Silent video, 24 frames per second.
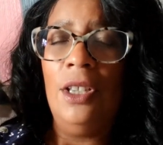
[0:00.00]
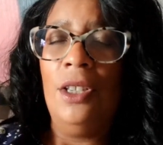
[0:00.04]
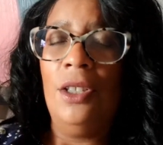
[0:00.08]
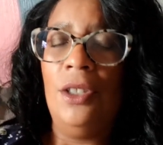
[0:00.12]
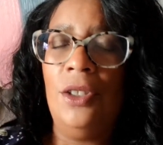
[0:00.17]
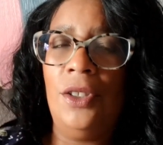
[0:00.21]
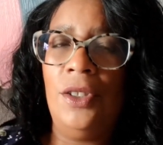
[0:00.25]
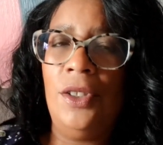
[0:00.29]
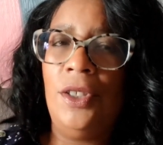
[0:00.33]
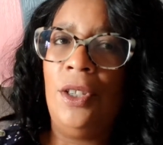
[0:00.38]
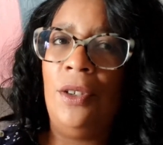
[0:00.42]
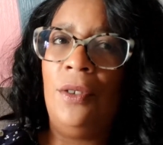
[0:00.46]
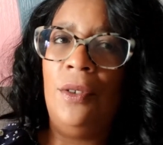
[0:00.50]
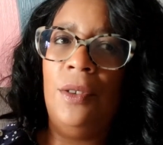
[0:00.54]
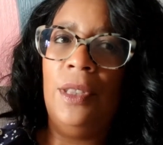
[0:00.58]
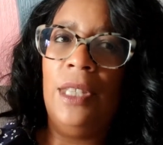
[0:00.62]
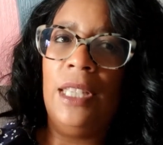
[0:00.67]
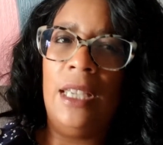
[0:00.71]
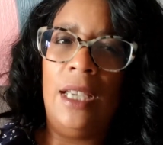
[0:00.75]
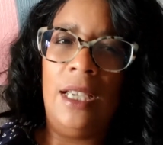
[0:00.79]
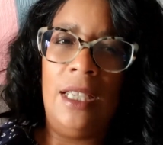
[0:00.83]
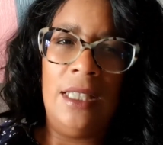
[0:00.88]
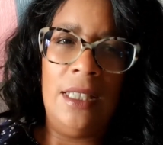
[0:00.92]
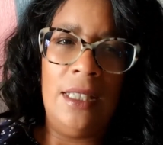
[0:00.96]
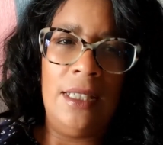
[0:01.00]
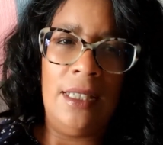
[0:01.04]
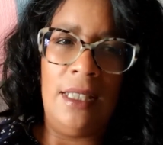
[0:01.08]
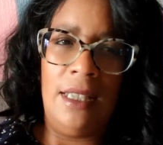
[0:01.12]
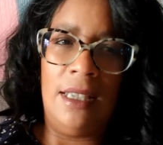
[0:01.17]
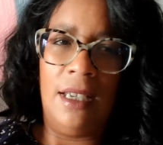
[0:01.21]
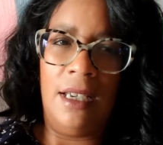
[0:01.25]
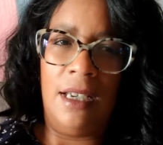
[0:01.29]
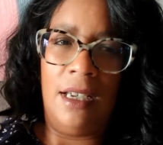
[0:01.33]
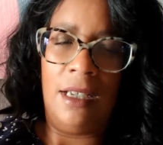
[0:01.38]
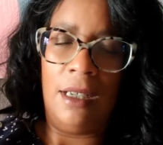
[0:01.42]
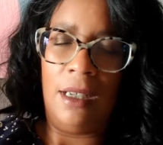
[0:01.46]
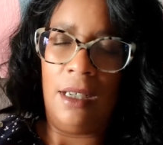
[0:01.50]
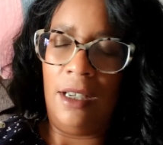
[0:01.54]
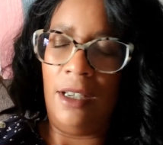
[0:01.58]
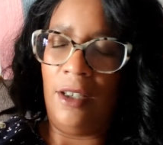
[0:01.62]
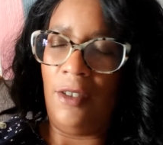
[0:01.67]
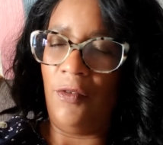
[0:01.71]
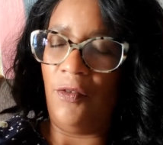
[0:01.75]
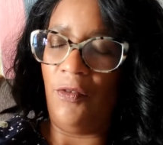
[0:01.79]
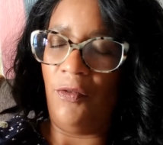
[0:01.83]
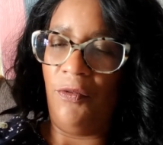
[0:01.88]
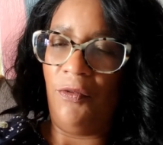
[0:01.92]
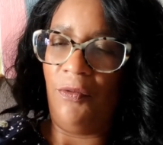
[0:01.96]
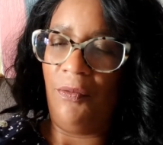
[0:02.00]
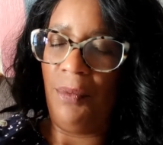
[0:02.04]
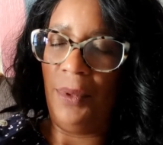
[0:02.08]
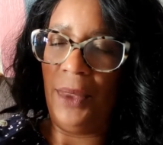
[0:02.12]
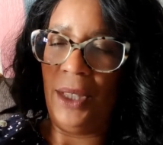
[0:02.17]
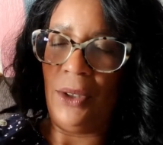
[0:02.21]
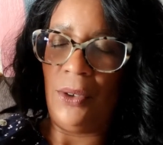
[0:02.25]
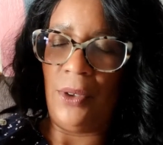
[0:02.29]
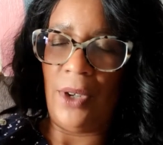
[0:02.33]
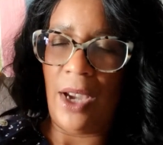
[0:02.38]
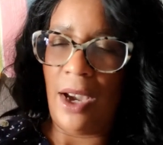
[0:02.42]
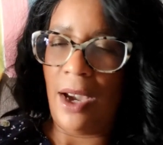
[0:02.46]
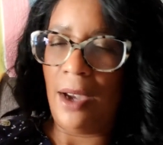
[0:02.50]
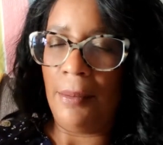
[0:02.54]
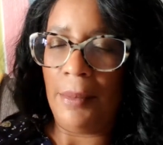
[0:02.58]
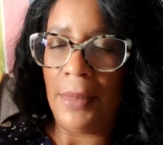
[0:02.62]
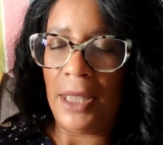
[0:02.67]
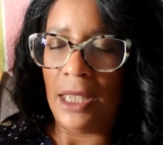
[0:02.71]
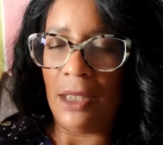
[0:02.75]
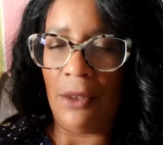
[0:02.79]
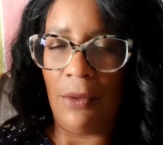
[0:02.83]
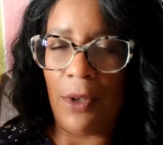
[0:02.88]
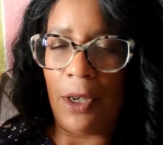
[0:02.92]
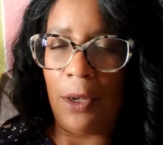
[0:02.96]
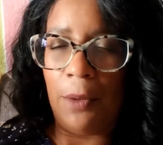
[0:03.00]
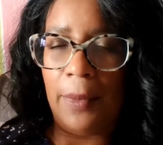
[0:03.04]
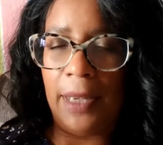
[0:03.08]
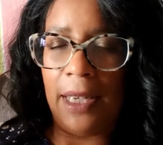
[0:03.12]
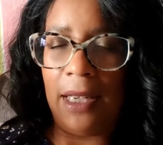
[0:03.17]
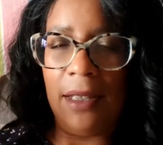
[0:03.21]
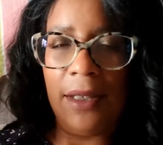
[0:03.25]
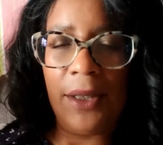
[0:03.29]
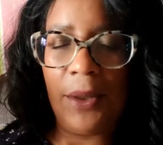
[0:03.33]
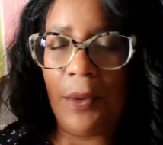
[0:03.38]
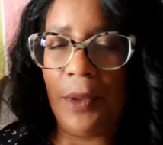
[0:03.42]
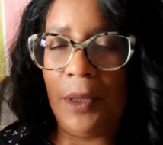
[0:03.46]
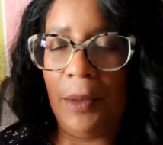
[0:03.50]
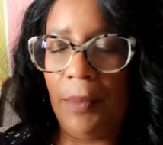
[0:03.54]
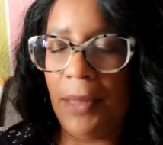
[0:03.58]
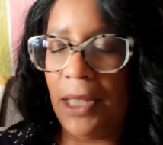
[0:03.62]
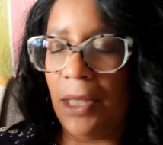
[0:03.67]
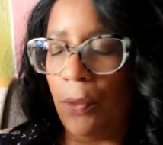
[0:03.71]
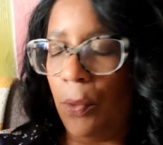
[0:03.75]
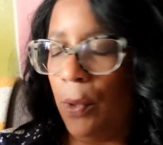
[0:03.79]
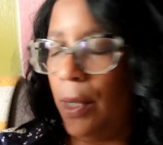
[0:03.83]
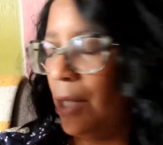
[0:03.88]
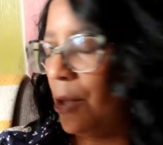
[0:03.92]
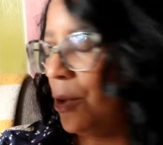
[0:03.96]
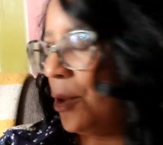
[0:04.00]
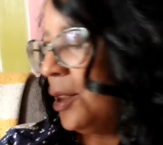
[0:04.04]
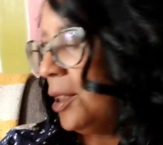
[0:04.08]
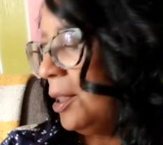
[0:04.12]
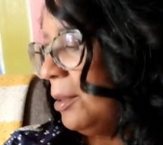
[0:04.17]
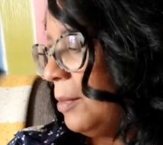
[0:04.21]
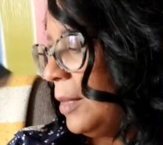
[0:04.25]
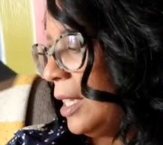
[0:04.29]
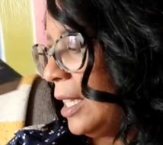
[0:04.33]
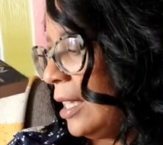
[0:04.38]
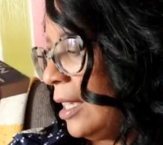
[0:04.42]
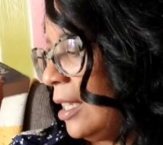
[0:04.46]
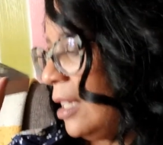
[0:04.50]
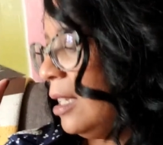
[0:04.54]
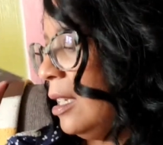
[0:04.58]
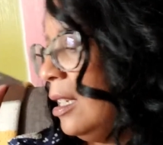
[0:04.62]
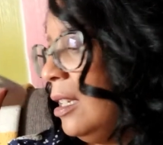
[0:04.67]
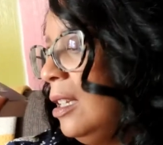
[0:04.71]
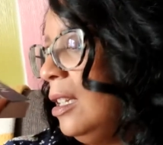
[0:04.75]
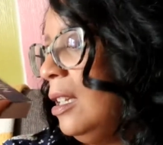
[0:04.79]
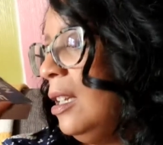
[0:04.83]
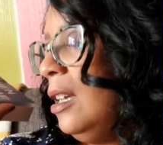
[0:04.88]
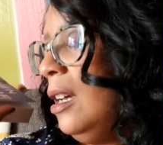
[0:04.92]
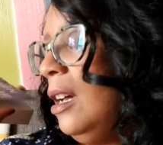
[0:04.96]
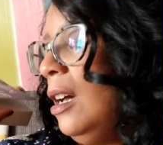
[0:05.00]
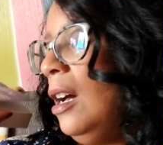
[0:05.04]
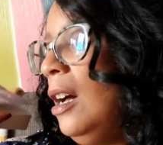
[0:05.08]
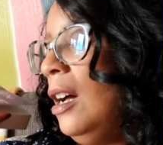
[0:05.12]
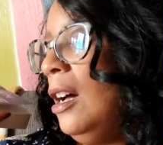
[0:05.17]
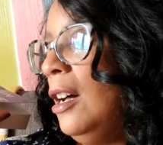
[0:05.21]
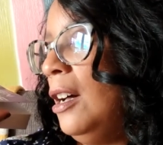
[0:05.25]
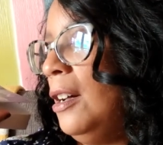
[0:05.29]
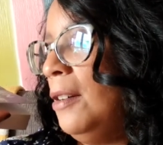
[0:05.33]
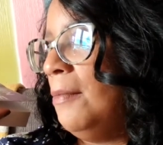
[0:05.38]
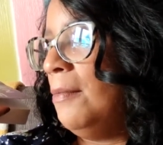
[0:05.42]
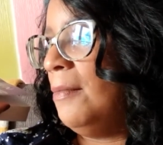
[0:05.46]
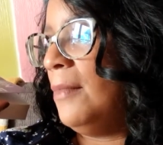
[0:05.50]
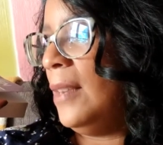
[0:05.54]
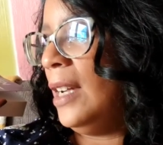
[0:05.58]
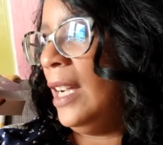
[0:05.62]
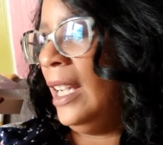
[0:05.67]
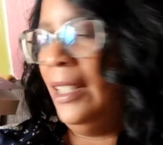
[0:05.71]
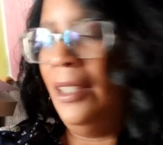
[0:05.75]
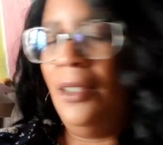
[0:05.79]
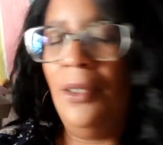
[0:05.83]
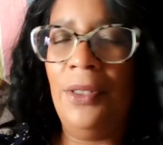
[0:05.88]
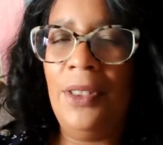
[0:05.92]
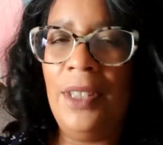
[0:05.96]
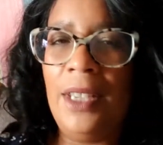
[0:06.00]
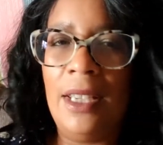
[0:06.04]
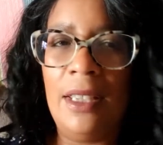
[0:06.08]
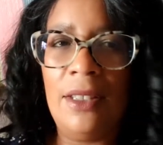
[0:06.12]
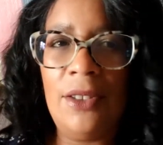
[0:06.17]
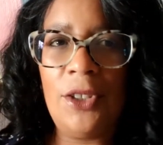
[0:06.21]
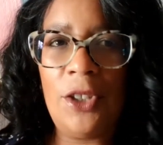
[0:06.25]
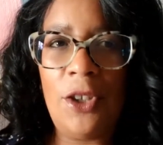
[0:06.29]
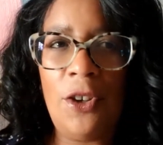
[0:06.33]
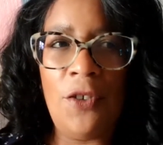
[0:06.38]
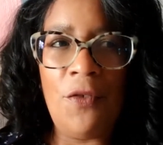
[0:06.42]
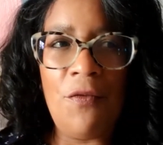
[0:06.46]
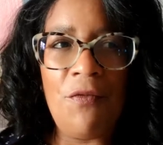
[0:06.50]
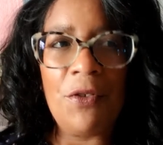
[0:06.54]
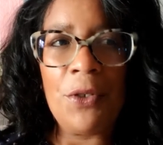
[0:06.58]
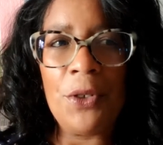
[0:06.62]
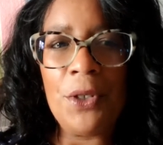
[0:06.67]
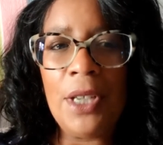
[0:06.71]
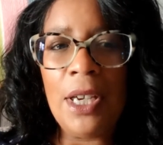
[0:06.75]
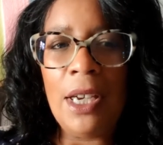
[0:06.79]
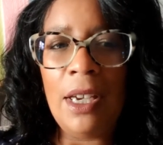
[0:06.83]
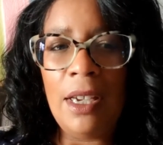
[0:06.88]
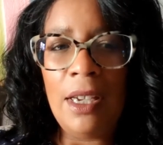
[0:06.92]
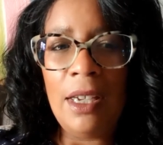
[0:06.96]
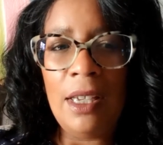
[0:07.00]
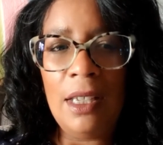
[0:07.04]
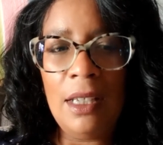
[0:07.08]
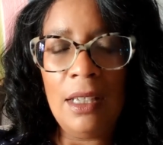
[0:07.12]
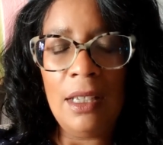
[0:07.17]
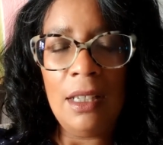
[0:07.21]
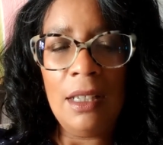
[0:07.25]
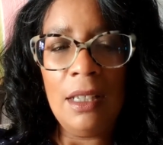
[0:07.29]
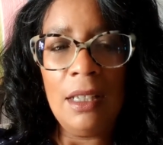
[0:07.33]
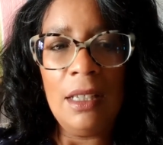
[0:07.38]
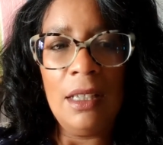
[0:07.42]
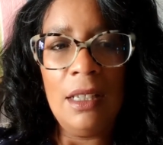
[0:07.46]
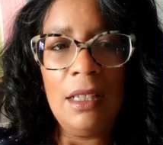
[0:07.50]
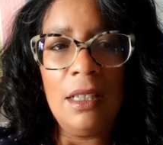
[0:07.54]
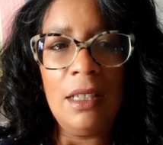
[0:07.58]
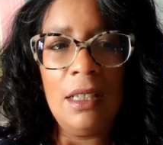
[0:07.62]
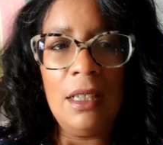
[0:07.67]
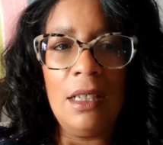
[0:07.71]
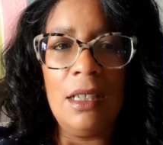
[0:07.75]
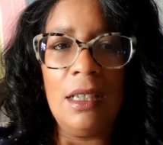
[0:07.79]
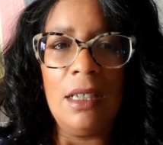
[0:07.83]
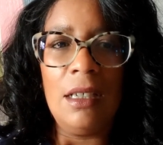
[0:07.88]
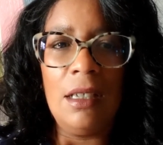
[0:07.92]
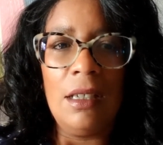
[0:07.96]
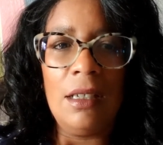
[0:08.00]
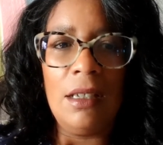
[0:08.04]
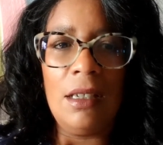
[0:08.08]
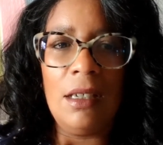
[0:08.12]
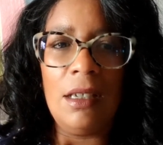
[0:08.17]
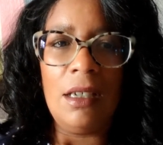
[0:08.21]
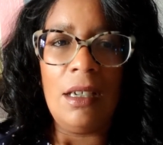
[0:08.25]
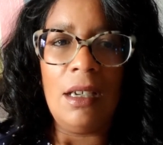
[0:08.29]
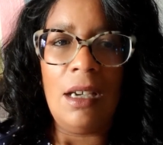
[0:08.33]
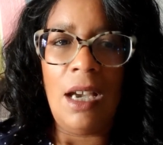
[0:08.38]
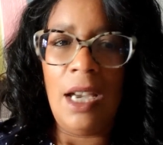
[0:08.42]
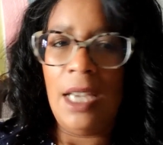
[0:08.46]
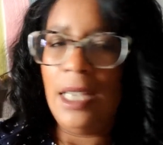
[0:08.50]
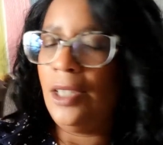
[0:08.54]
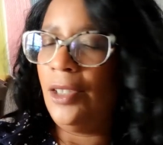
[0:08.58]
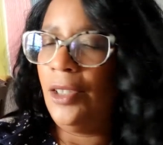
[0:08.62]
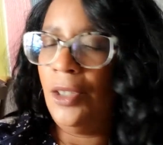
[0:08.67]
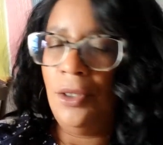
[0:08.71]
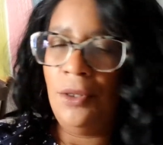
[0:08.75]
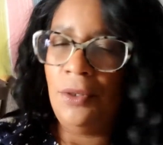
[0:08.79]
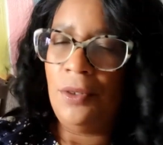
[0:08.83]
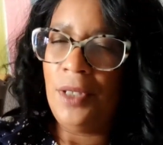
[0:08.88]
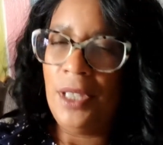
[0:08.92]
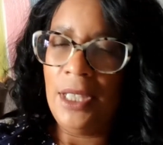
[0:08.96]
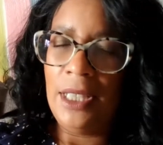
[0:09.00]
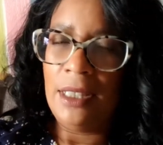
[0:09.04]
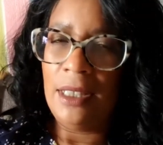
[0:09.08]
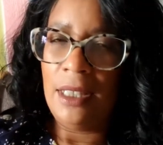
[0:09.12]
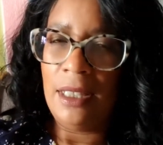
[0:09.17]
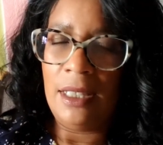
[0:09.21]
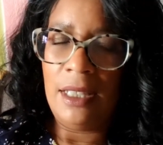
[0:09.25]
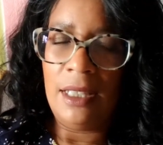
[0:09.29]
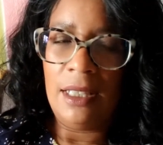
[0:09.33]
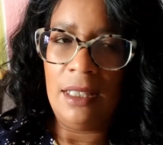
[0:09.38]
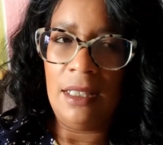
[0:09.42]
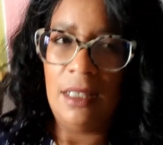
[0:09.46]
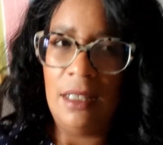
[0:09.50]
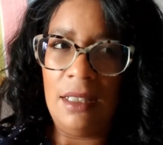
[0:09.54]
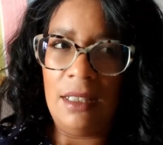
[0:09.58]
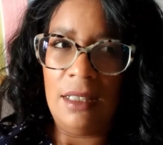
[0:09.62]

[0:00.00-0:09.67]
so the idea of there not being romance would be weird to me. I don't think it's overdone. I do think that it